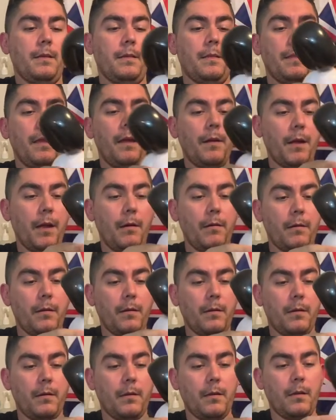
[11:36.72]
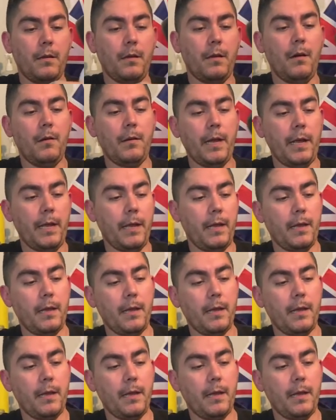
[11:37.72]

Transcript: There we go. Okay,